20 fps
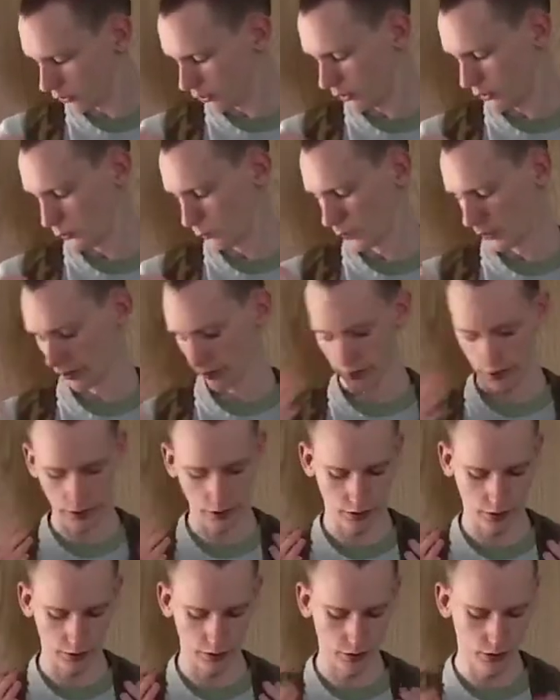one thing
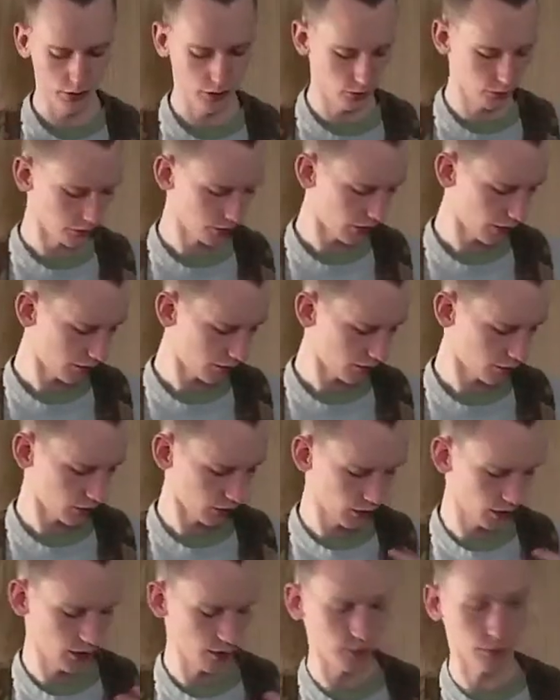that it does have is I
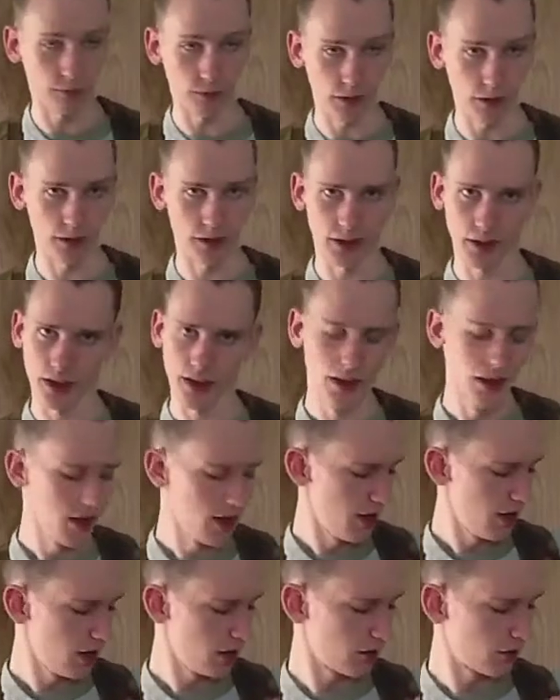can never find it.
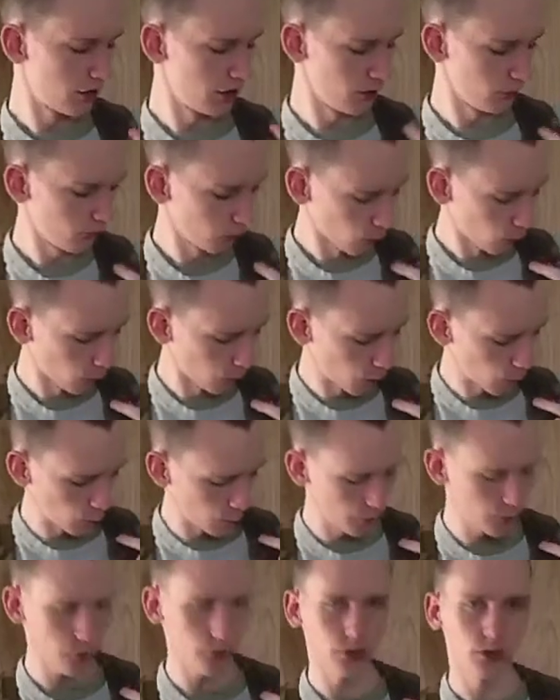It's these four
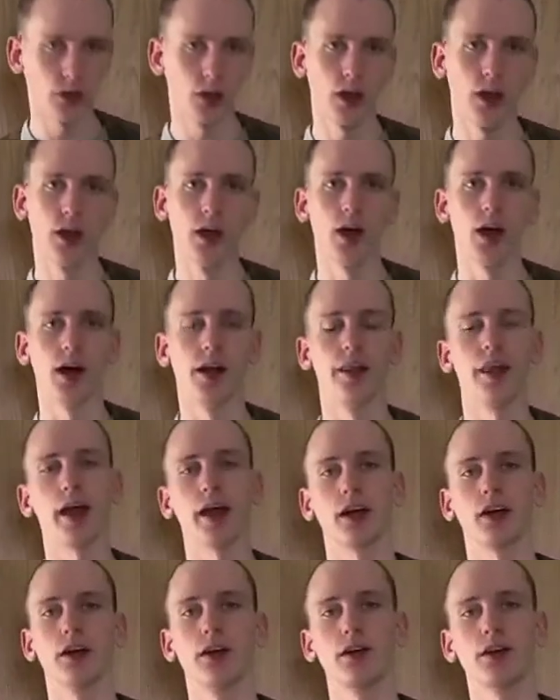poppers, and that
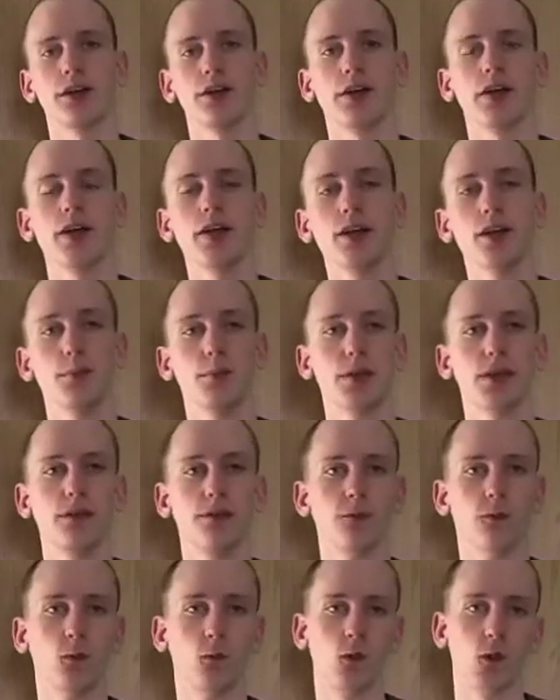can either be
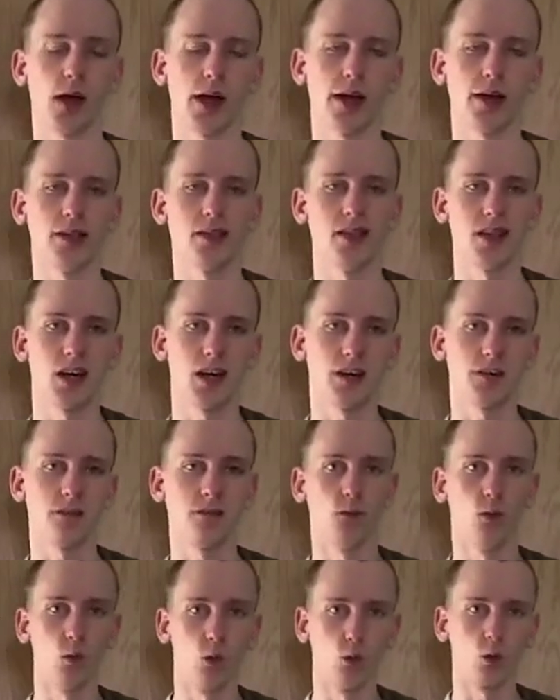for a knife
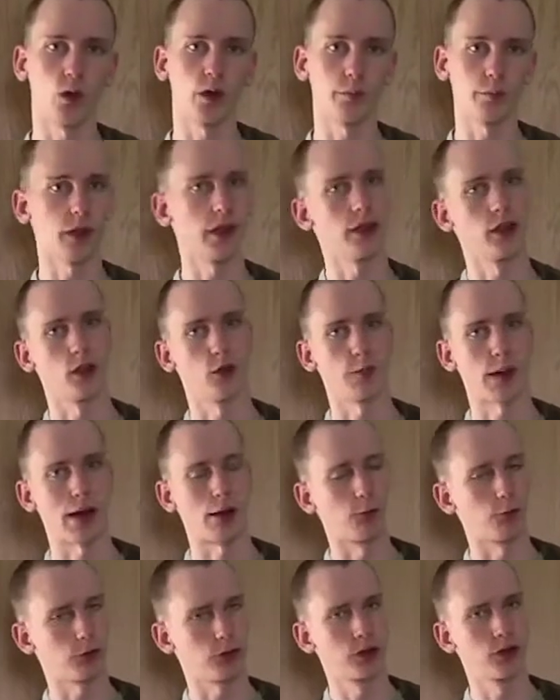or a radio
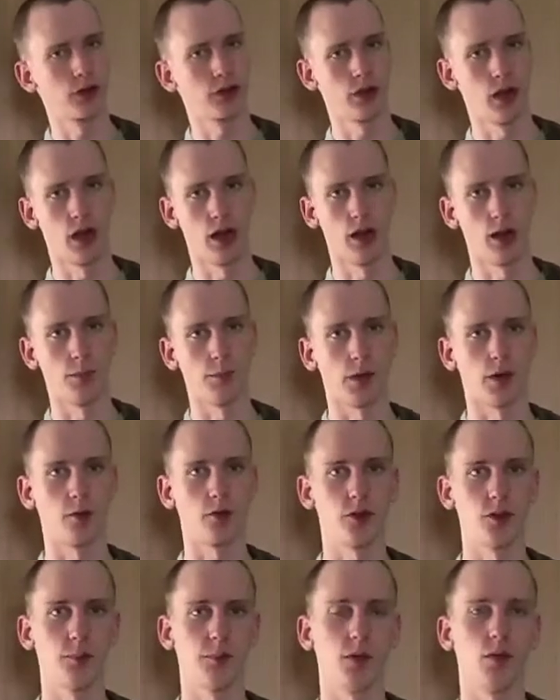pouch. I've
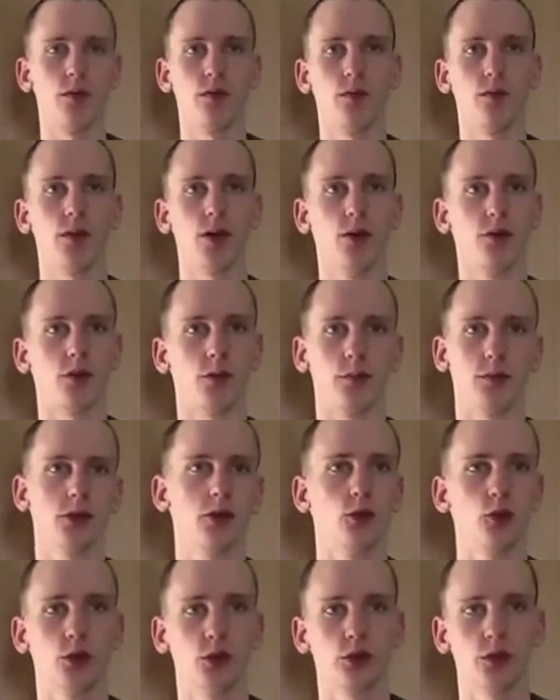seen both of those. I'm
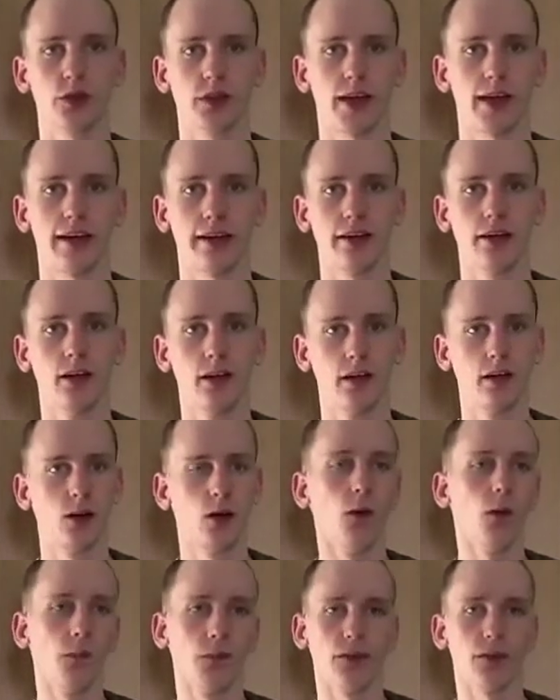sure you can get
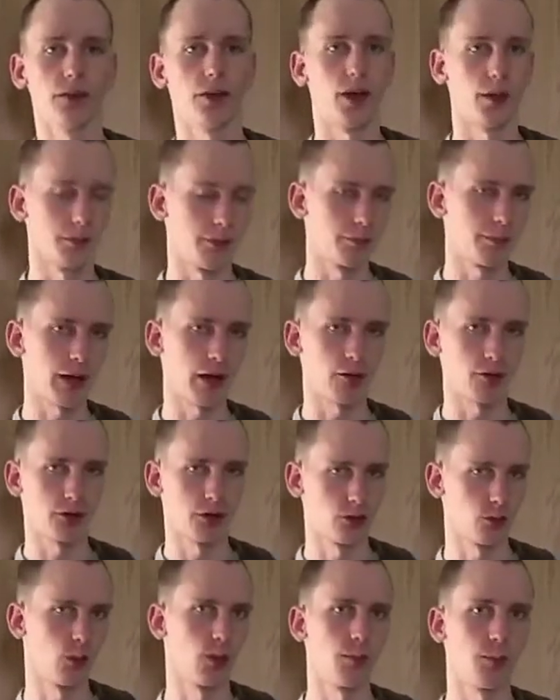other types of
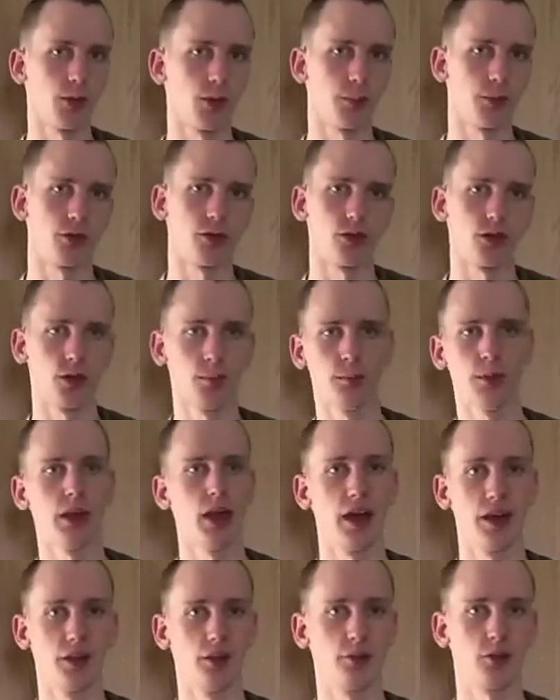pouches with poppers on them, but
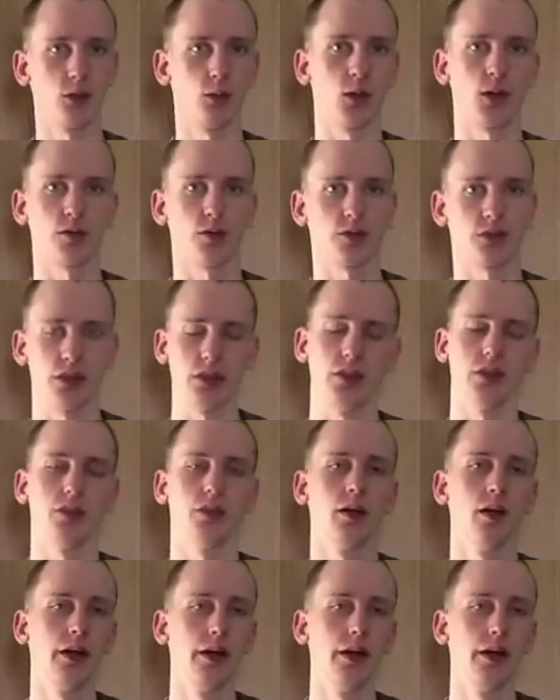they're the two I've seen